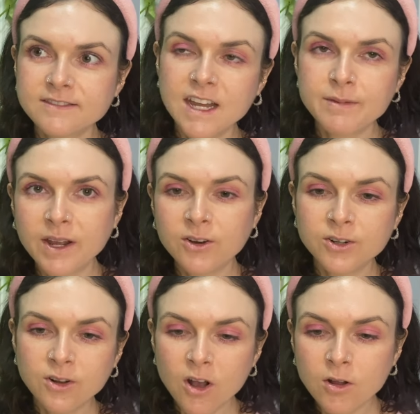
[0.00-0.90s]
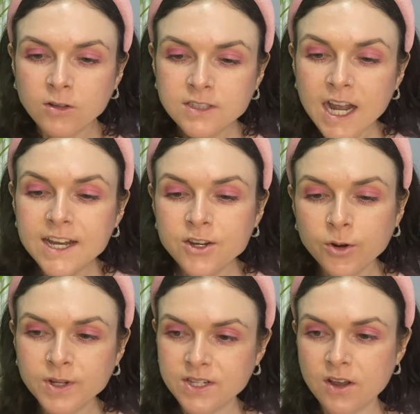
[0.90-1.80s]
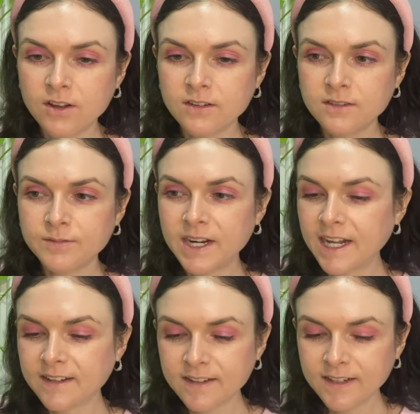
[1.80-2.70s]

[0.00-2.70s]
am I hot or cold? I know it's hot, but I,